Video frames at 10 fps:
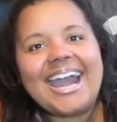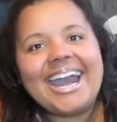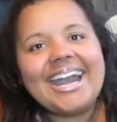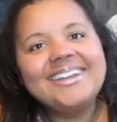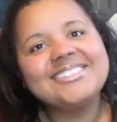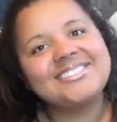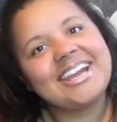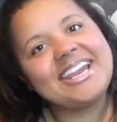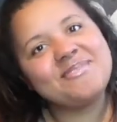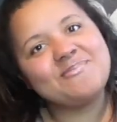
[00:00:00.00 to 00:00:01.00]
I was
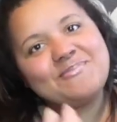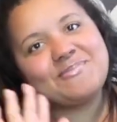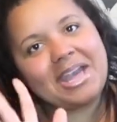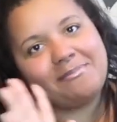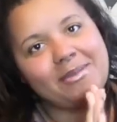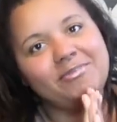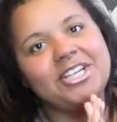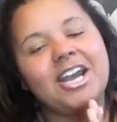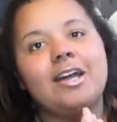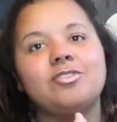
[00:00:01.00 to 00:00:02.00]
right, my memory
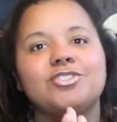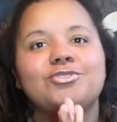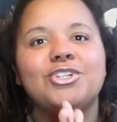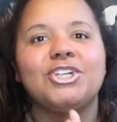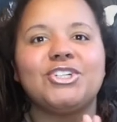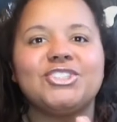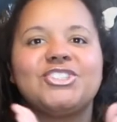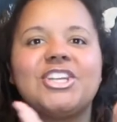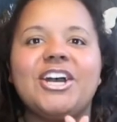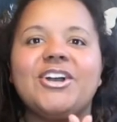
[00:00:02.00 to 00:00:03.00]
card was full,
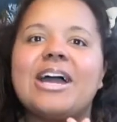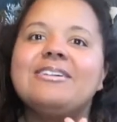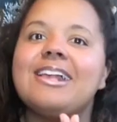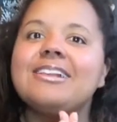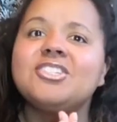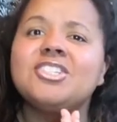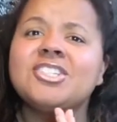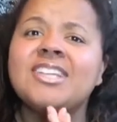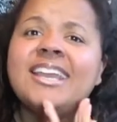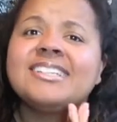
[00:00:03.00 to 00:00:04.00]
so I was actually
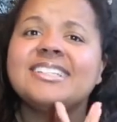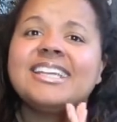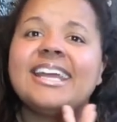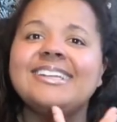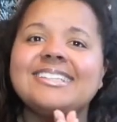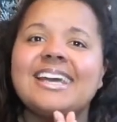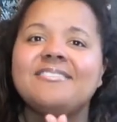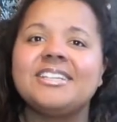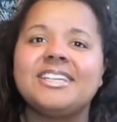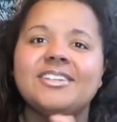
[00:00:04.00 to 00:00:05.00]
just getting to the end of
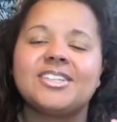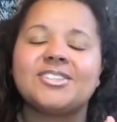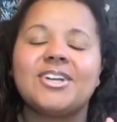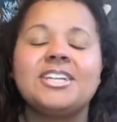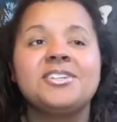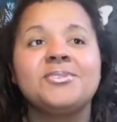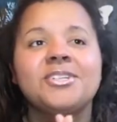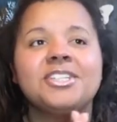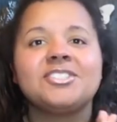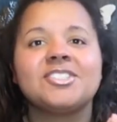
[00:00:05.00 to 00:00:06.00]
that video and I thought I don't
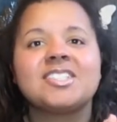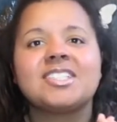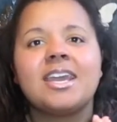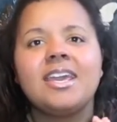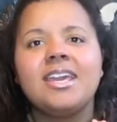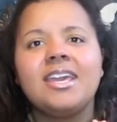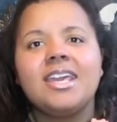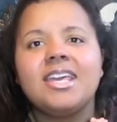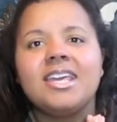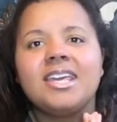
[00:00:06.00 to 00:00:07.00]
want to just
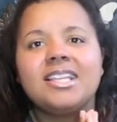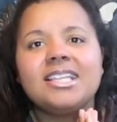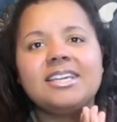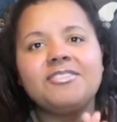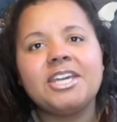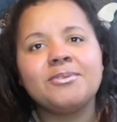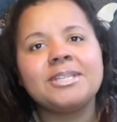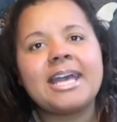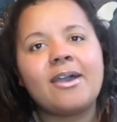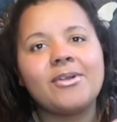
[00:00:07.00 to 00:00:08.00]
leave it
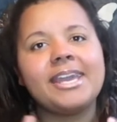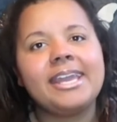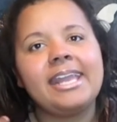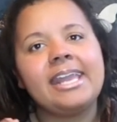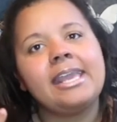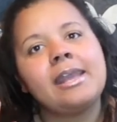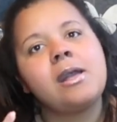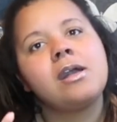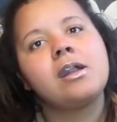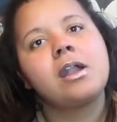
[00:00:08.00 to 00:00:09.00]
without a
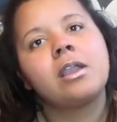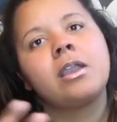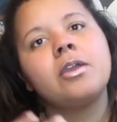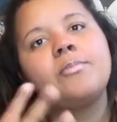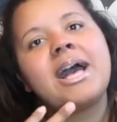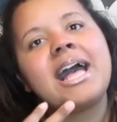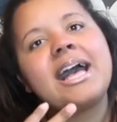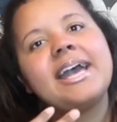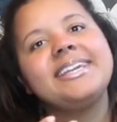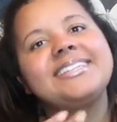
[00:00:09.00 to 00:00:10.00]

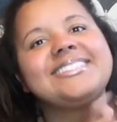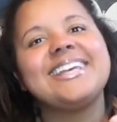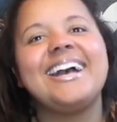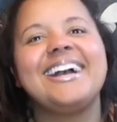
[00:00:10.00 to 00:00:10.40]
goodbye. So